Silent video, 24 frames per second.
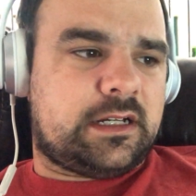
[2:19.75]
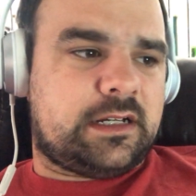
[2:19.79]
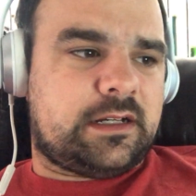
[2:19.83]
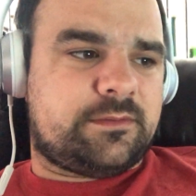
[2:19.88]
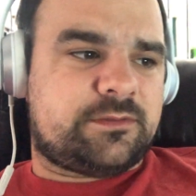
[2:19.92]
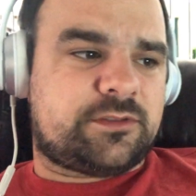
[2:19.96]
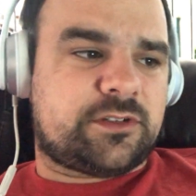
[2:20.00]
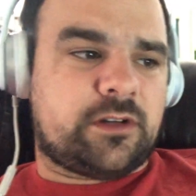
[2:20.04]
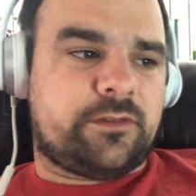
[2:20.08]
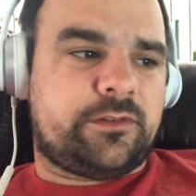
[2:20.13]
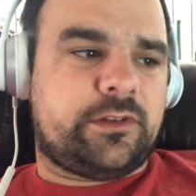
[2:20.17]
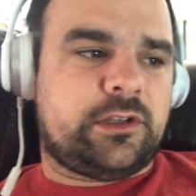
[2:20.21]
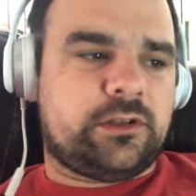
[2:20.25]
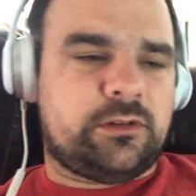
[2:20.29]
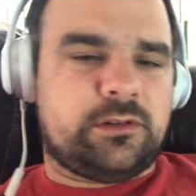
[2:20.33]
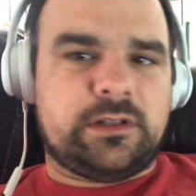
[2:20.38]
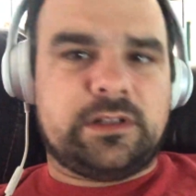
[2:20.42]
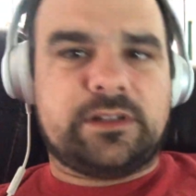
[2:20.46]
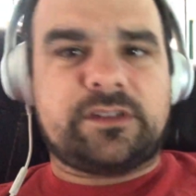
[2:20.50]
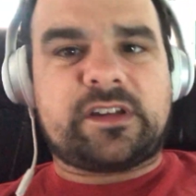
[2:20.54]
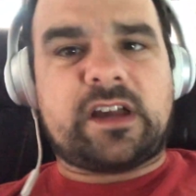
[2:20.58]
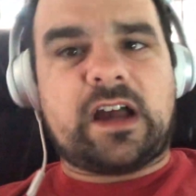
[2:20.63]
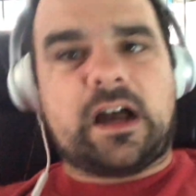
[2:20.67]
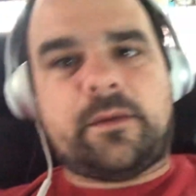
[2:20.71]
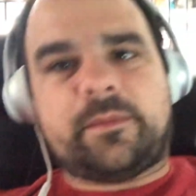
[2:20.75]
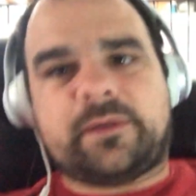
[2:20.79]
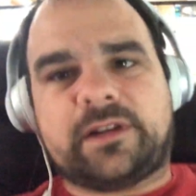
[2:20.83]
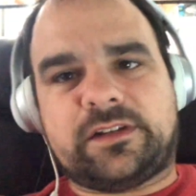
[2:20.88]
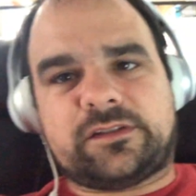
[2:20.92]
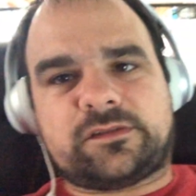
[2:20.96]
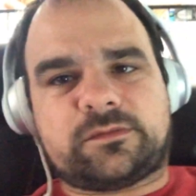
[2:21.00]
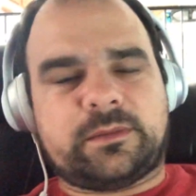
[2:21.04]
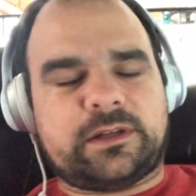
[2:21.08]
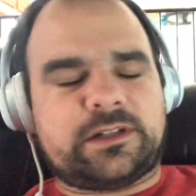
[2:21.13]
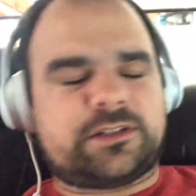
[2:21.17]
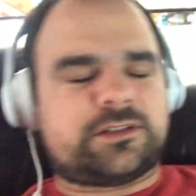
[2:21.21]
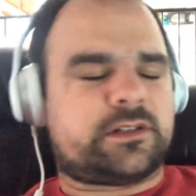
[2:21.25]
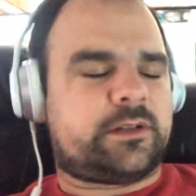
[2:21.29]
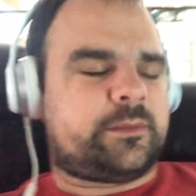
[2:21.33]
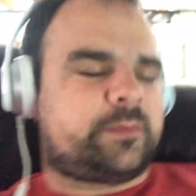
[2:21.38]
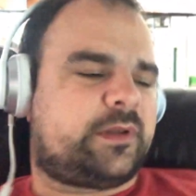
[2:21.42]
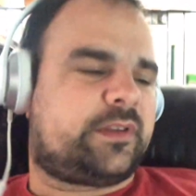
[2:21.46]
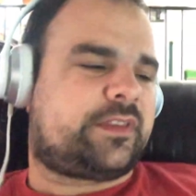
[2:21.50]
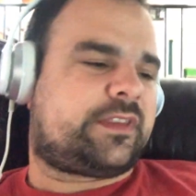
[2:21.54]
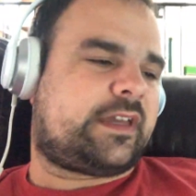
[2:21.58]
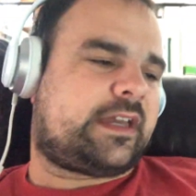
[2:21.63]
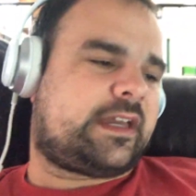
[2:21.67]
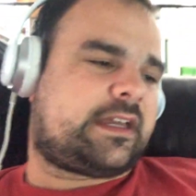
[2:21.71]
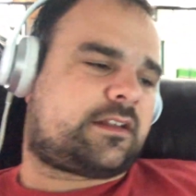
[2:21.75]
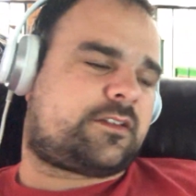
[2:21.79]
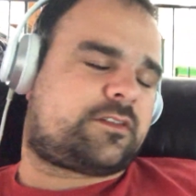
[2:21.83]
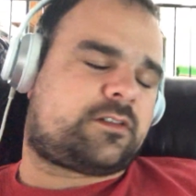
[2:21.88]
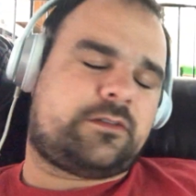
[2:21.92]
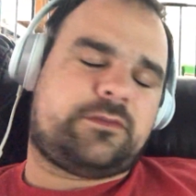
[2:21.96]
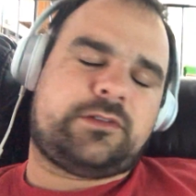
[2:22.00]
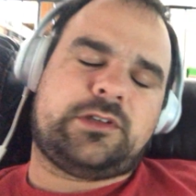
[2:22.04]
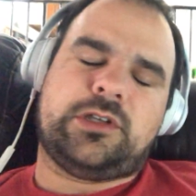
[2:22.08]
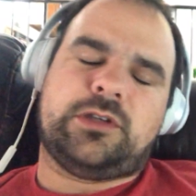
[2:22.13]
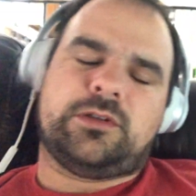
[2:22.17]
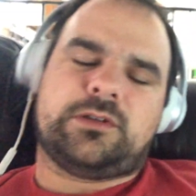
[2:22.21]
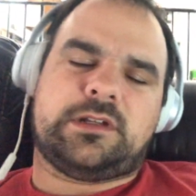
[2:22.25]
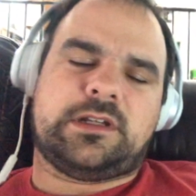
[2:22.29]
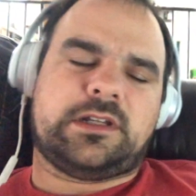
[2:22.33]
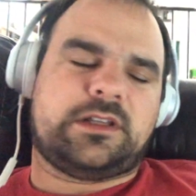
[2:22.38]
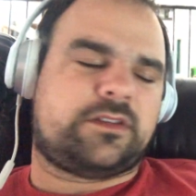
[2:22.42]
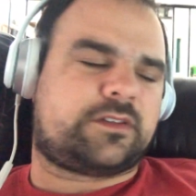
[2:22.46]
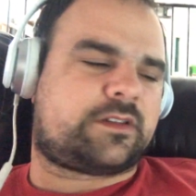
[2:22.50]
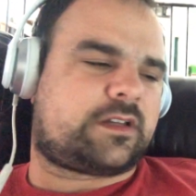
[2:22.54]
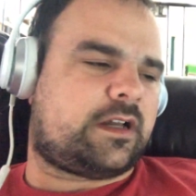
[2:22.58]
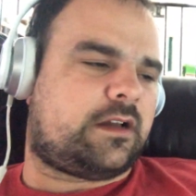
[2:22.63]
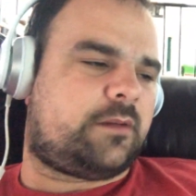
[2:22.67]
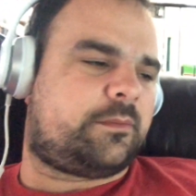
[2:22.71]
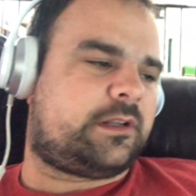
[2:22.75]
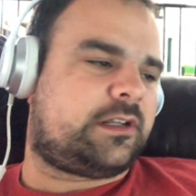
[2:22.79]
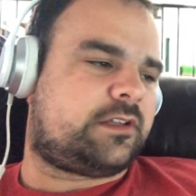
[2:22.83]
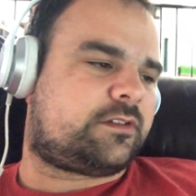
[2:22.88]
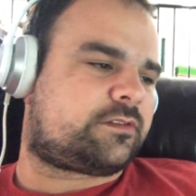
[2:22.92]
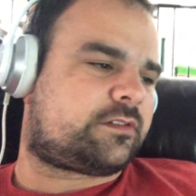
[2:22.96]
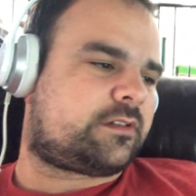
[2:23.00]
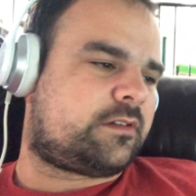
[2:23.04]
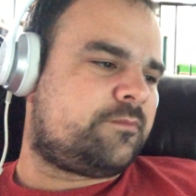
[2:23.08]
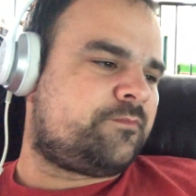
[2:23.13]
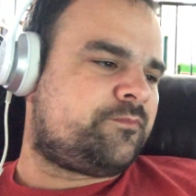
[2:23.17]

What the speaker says: Soviet Union's communist. Make sure you put that. Soviet Union is communist.